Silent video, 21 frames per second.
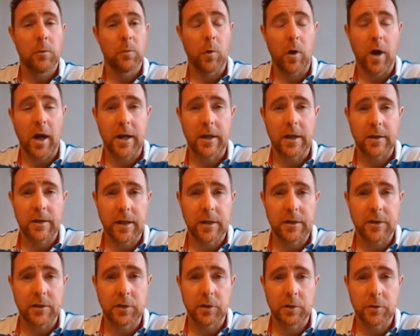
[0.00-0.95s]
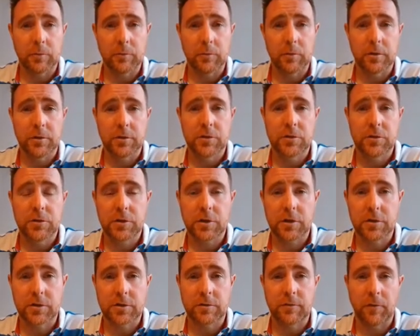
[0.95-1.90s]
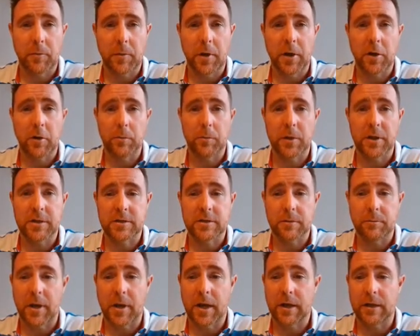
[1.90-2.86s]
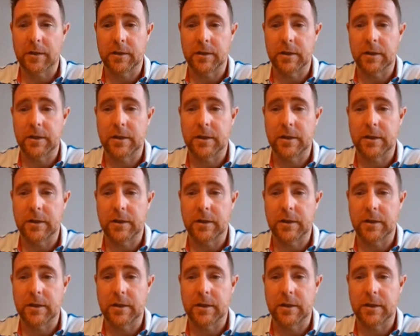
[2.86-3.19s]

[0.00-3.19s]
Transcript: What I then do, just for my own peace of mind,